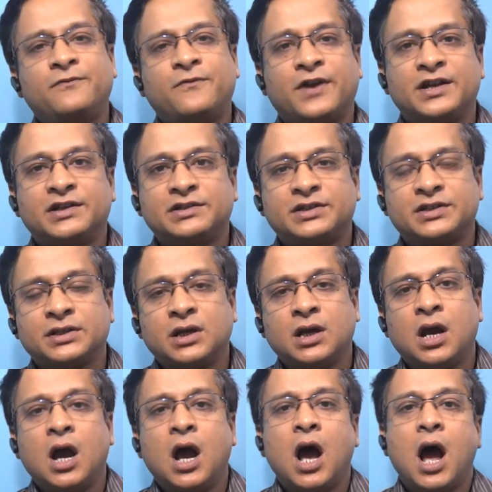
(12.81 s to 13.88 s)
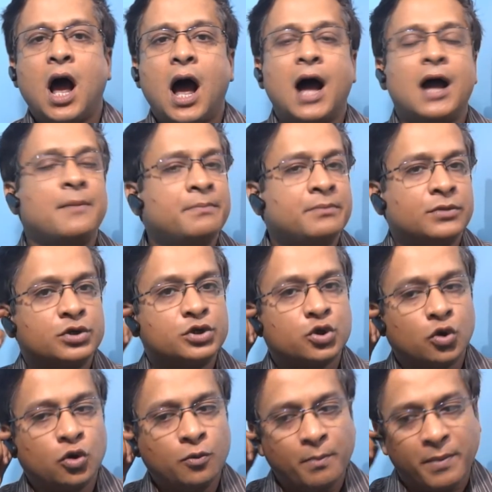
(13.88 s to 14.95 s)
friends, I am
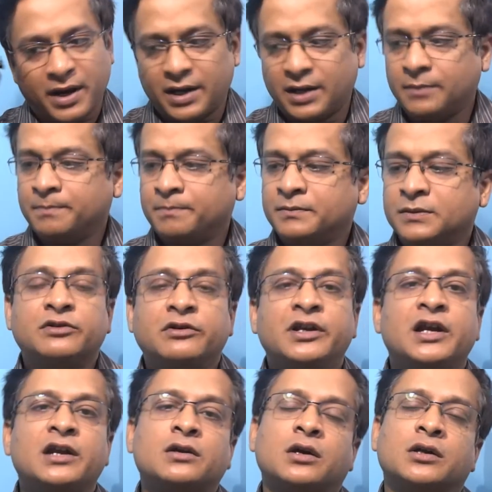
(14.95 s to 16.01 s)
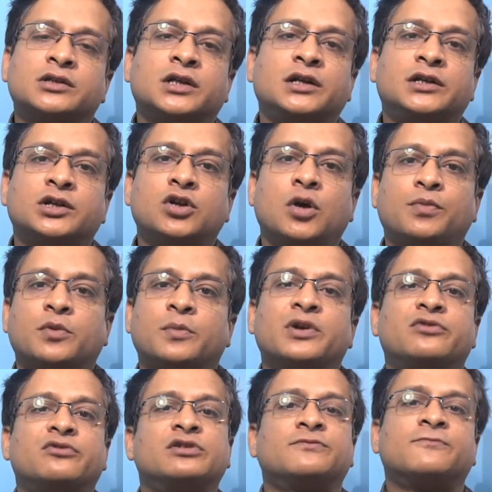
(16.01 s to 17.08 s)
Soham Bera, Senior Consultant
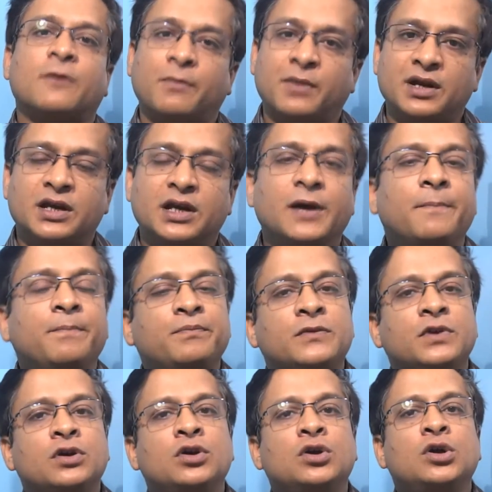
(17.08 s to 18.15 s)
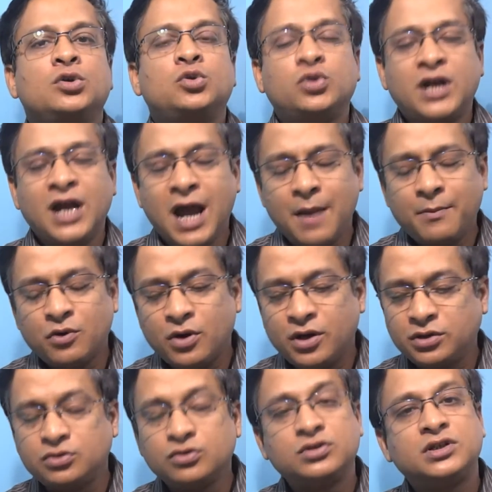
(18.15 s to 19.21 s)
Optometrist from India. Today I am
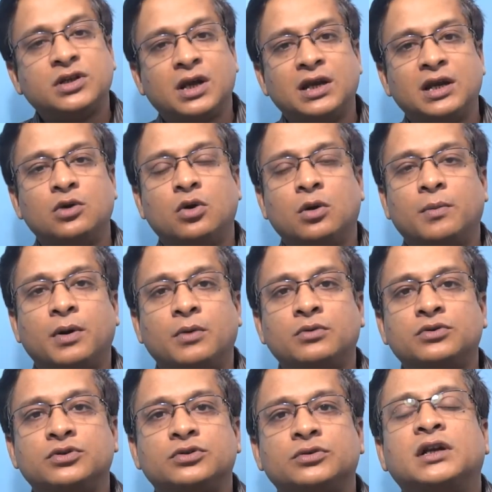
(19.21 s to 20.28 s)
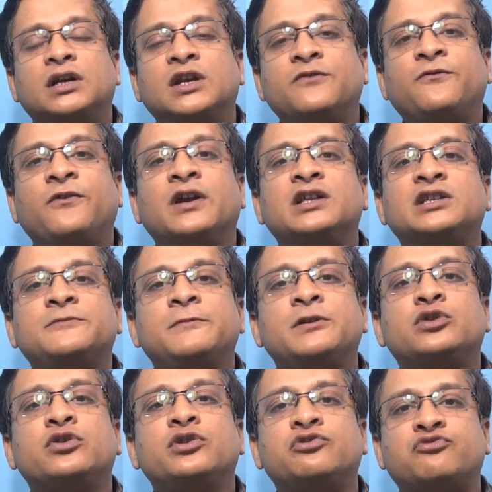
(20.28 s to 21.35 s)
going to tell you about the difference
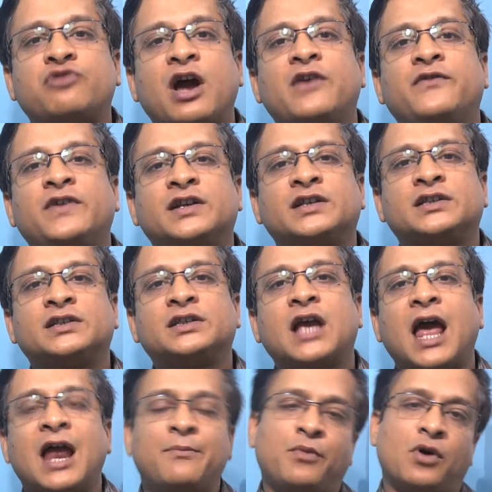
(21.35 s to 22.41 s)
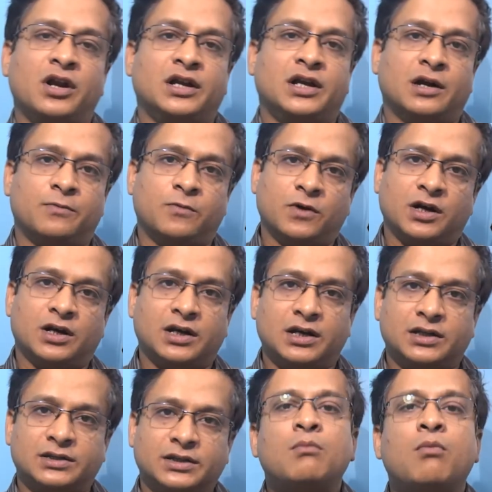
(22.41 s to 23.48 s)
between Trivex and polycarbonate
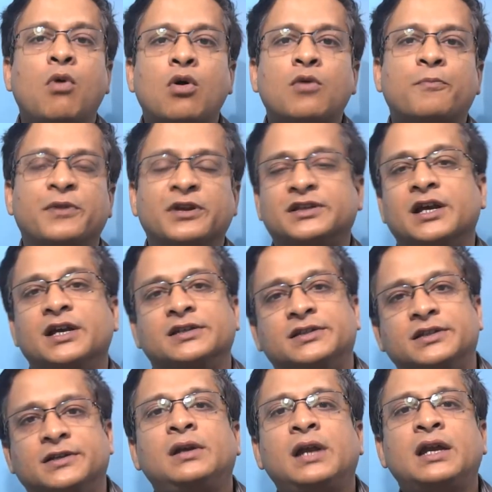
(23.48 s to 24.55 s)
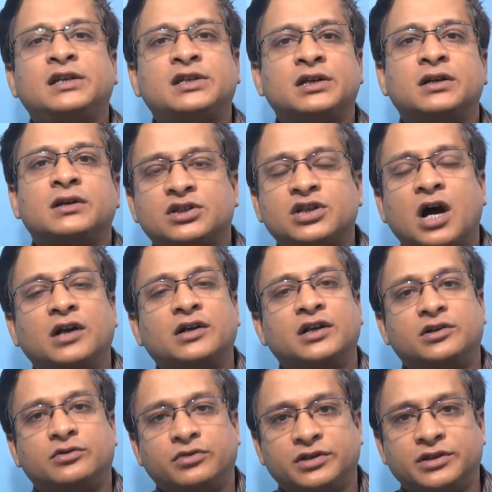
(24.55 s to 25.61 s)
lenses, more precisely. Let's start
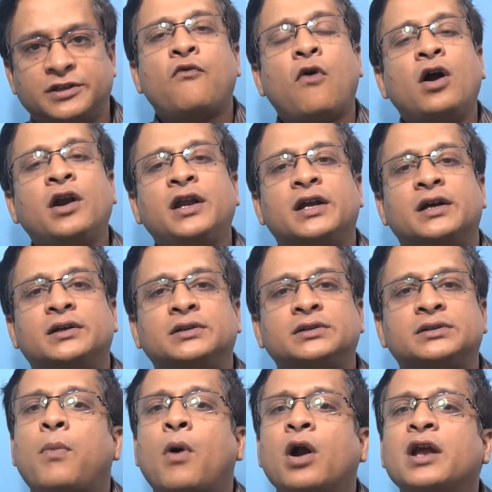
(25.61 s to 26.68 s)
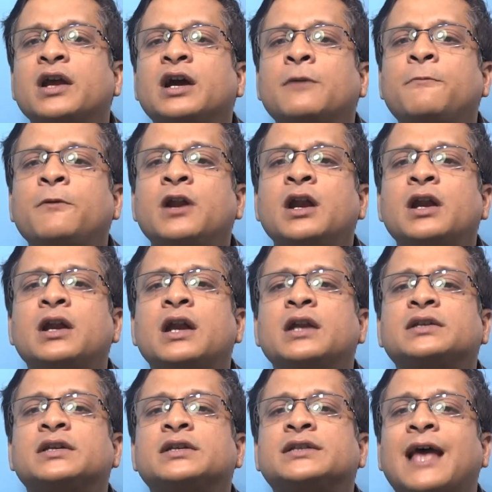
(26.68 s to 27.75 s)
it. For years, polycarbonate
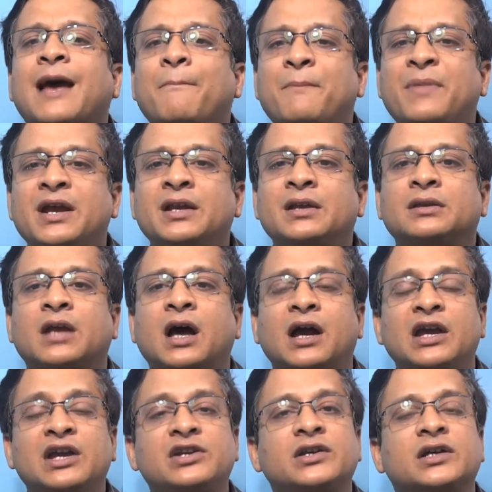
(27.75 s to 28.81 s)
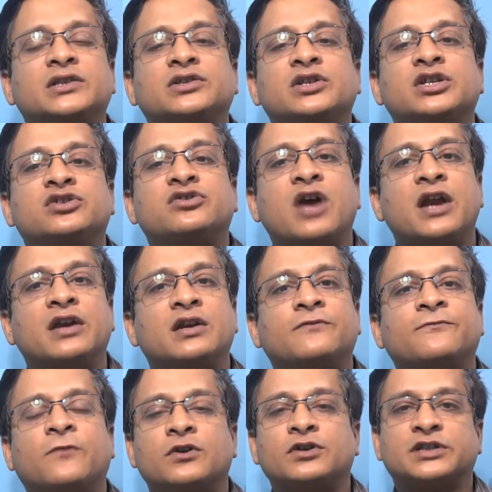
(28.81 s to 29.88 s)
lenses have been the industry standard
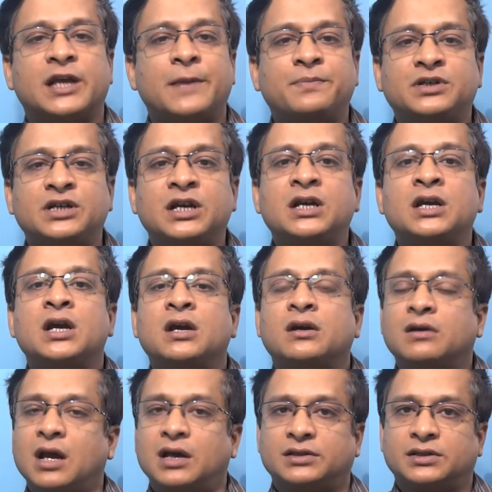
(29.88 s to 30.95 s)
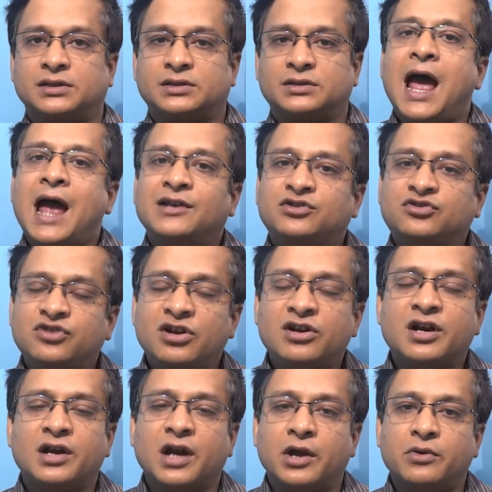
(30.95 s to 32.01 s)
for safety glasses and
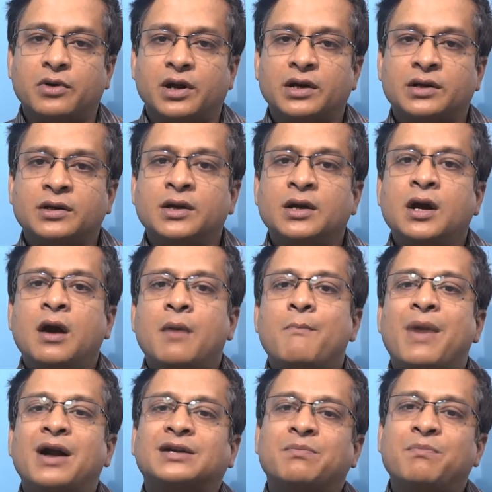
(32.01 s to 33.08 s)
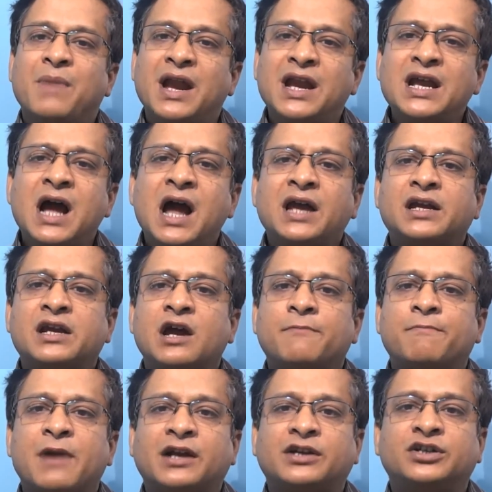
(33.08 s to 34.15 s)
children eyewear. But many eye
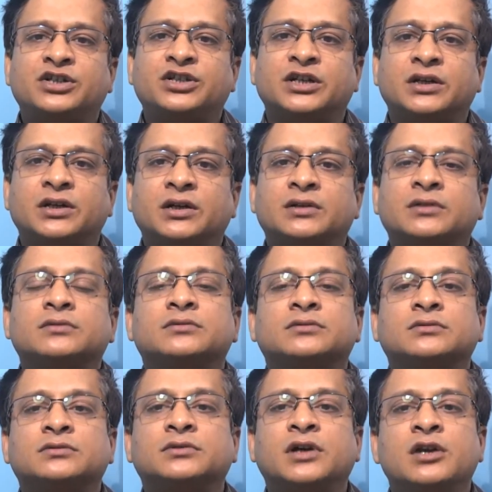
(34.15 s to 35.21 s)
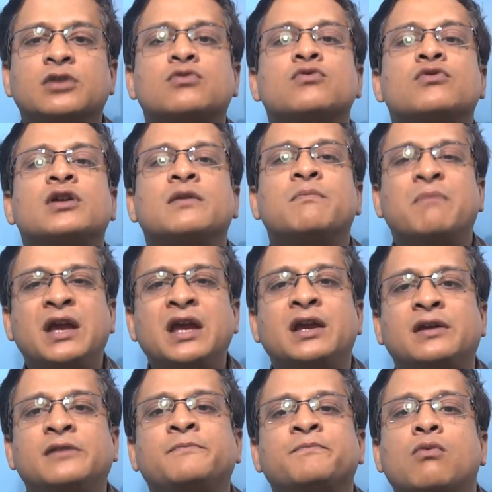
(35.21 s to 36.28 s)
care practitioners, including
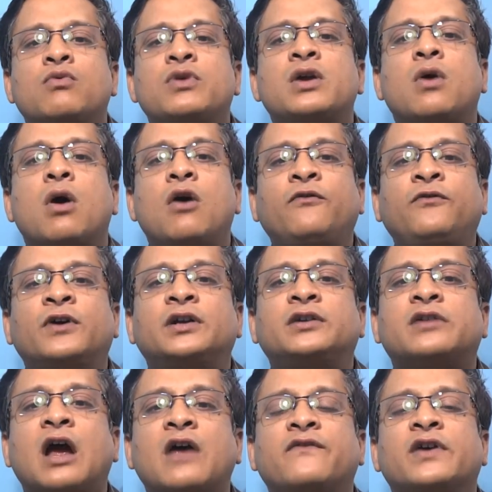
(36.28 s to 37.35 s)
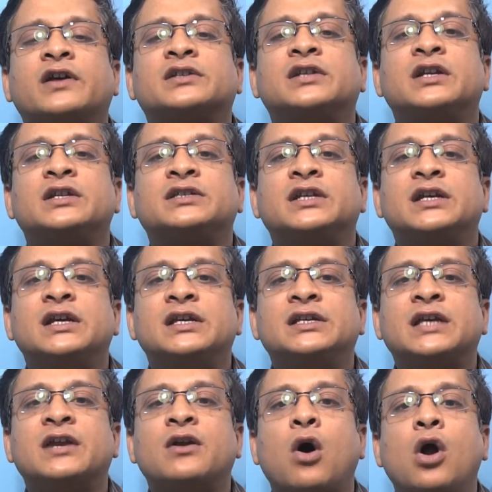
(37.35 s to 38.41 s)
me, we offer Trivex lens is
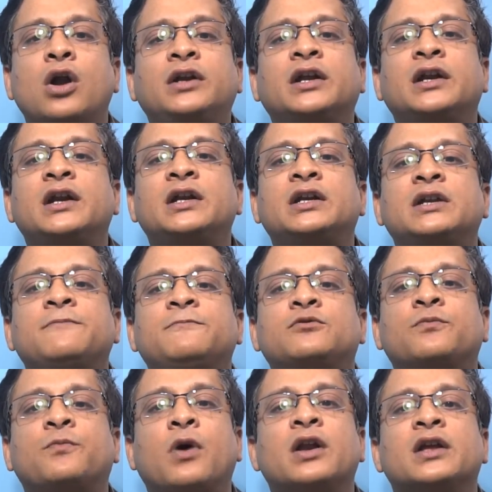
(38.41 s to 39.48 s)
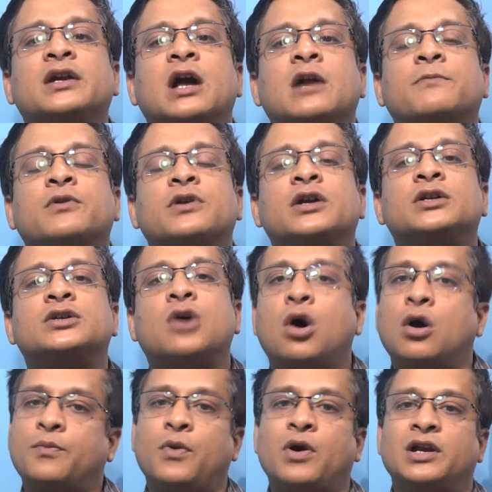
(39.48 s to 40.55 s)
an alternative to polycarbonate
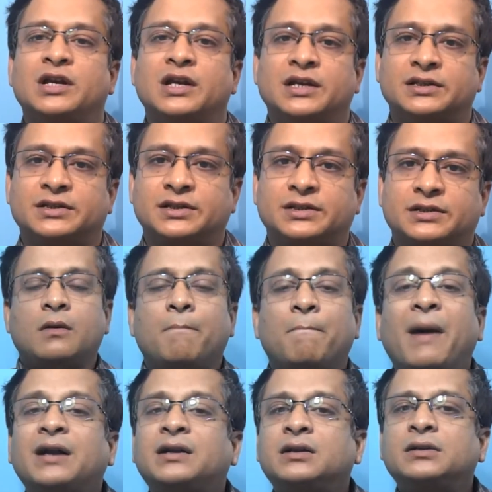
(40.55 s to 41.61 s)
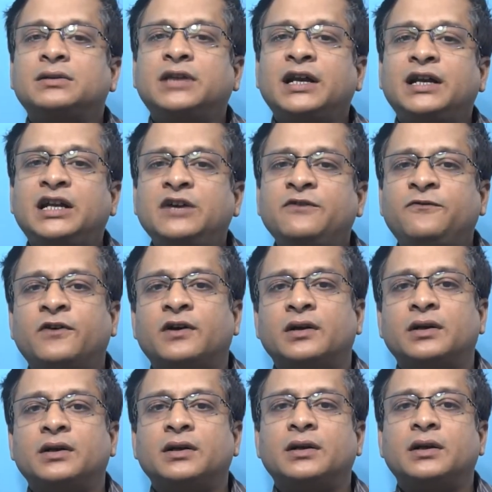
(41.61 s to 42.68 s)
or poly lenses. But they
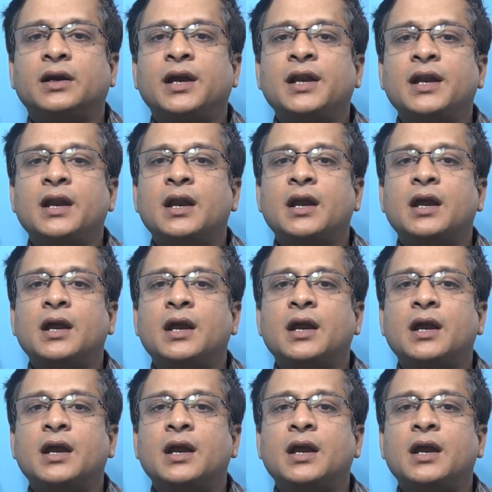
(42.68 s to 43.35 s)
differ in